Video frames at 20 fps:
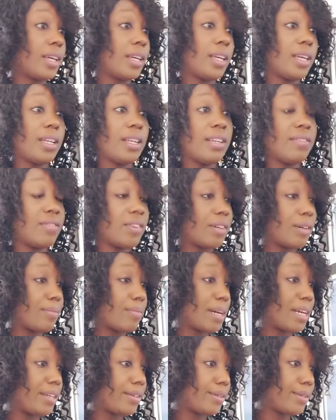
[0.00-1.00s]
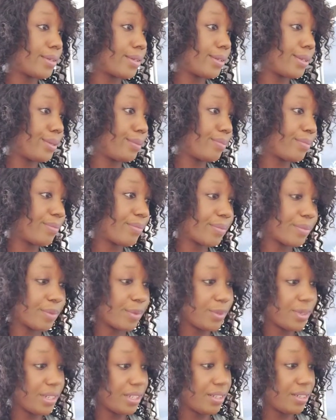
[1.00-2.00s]
he never go buy no gun.
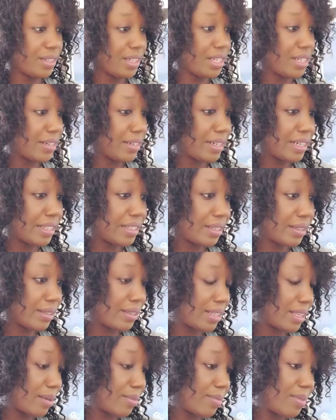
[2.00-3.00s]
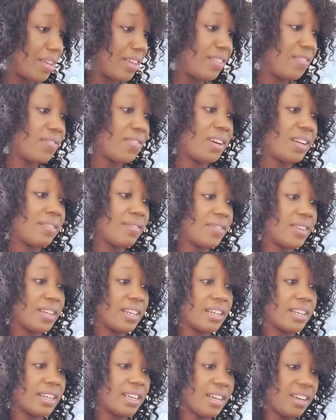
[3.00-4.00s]
I didn't hear you, so say involved in
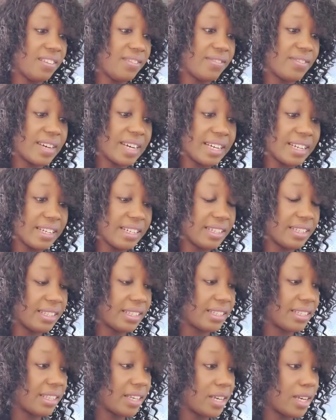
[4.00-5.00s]
the gang violence.